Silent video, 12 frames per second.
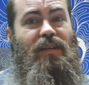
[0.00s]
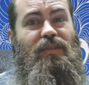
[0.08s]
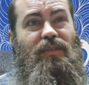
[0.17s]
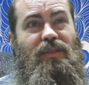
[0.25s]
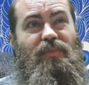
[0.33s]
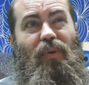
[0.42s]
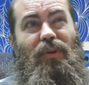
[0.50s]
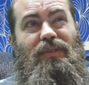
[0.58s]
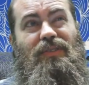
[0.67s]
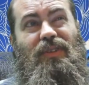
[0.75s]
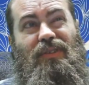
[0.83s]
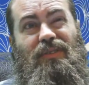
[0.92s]
So this
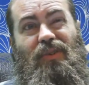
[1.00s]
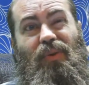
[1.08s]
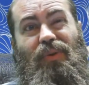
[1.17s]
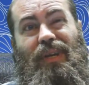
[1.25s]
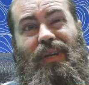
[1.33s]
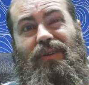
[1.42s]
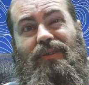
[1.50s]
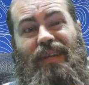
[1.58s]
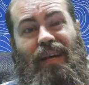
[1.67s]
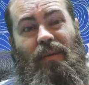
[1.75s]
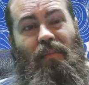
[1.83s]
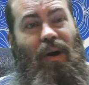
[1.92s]
board took 2 years
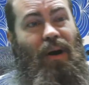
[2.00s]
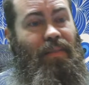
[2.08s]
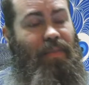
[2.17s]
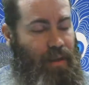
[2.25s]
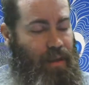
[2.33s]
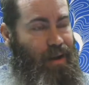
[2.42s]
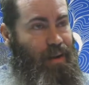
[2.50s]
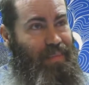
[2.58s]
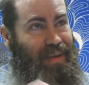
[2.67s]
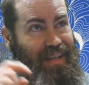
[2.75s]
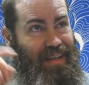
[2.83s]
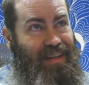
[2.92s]
and a month to come
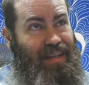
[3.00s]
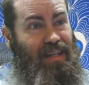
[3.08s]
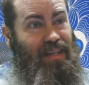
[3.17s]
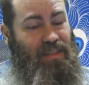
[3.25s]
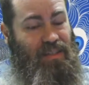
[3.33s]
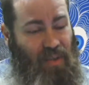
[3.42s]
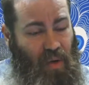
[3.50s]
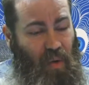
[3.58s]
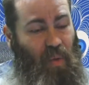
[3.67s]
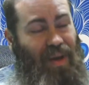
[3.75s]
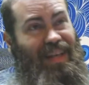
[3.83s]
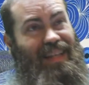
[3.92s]
in.
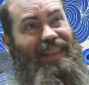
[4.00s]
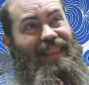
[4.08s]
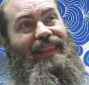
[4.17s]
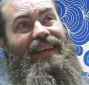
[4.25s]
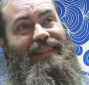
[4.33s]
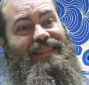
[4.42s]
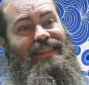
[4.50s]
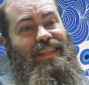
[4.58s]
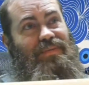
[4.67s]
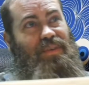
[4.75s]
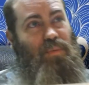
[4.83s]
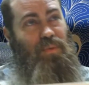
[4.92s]
So let's see
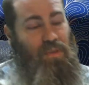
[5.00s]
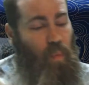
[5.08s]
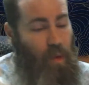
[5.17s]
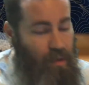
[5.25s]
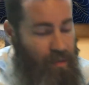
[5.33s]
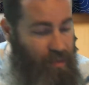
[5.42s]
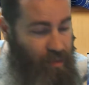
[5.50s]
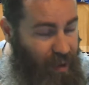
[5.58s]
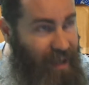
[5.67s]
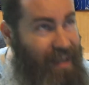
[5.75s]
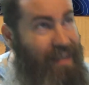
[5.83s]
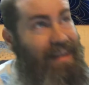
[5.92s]
if it was worth the
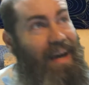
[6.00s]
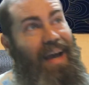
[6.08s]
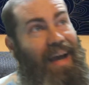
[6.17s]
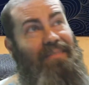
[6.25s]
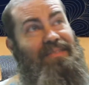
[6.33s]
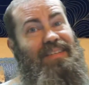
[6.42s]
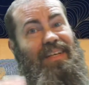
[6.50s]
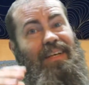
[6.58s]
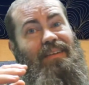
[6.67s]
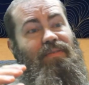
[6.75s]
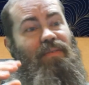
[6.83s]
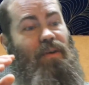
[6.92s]
wait. I have
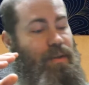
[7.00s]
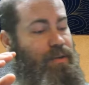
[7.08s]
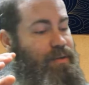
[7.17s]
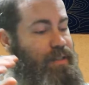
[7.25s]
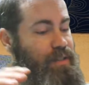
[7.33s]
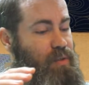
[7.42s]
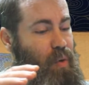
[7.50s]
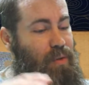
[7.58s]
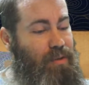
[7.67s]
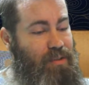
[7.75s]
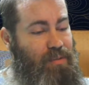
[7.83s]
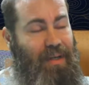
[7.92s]
seen from their
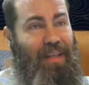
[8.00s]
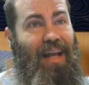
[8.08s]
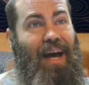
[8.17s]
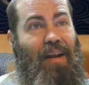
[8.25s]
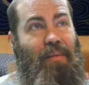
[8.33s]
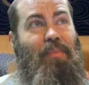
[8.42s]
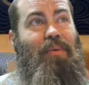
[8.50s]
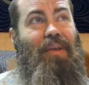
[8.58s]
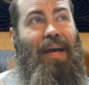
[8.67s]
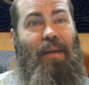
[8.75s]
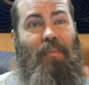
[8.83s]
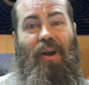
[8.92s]
Discord, there's been a lot of people
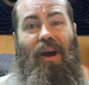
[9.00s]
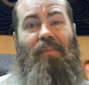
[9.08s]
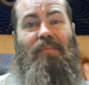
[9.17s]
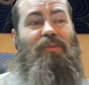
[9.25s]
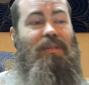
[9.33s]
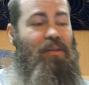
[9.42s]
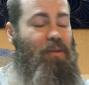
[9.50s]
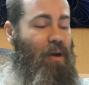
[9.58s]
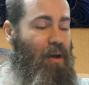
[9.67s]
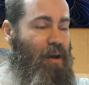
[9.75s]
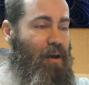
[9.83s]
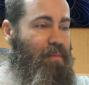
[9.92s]
that had problems with
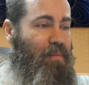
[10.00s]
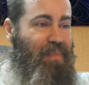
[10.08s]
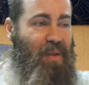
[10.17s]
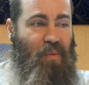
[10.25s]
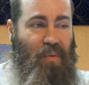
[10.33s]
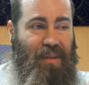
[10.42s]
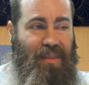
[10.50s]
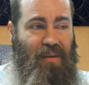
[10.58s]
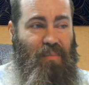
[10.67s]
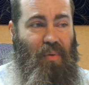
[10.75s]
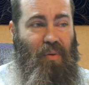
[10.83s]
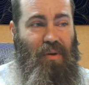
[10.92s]
their
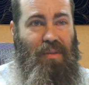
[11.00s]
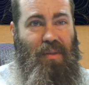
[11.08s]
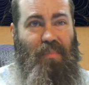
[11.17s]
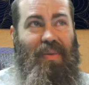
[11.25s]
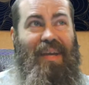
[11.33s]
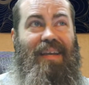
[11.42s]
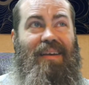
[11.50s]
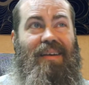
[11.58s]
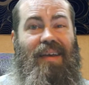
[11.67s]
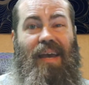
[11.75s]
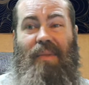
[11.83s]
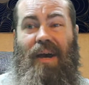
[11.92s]
board. The pink
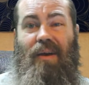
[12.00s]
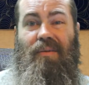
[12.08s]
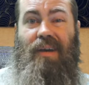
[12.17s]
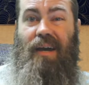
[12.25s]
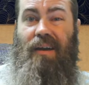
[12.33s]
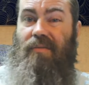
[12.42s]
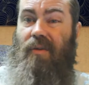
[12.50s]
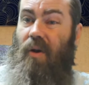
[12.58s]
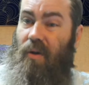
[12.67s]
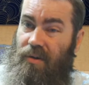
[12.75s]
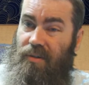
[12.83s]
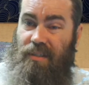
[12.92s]
came out kind of
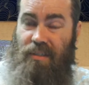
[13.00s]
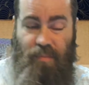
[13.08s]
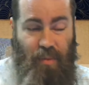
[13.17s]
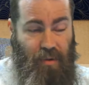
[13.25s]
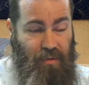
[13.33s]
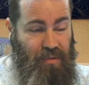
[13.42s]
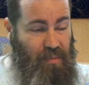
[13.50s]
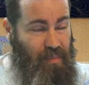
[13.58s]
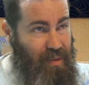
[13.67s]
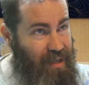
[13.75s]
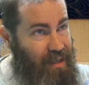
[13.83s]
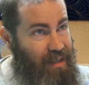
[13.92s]
orange as opposed to
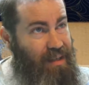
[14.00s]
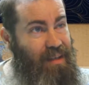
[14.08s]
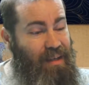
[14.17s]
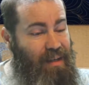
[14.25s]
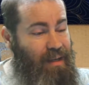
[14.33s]
pink.